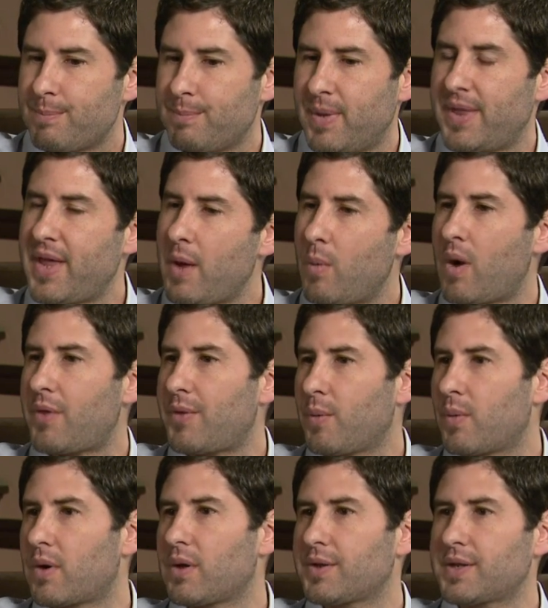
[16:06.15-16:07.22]
but they want the
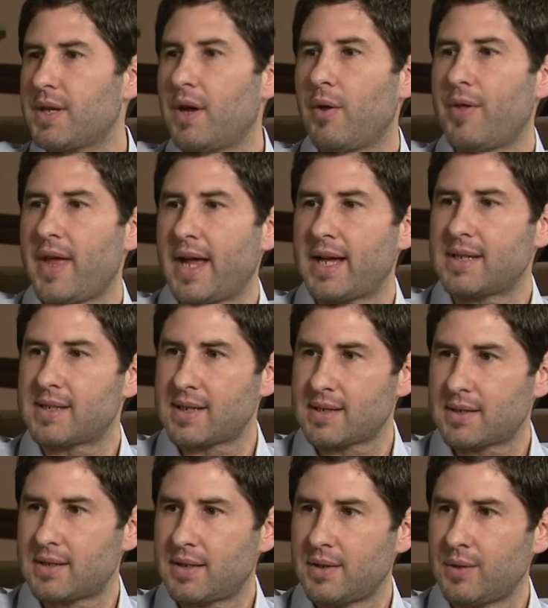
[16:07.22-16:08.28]
world to know they
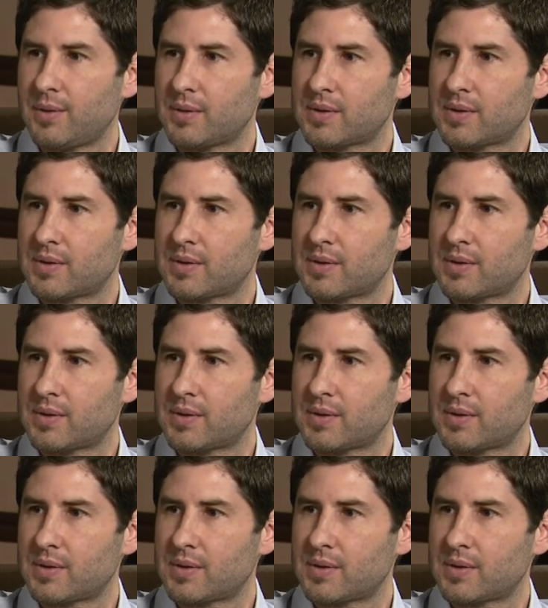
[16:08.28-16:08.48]
exist too.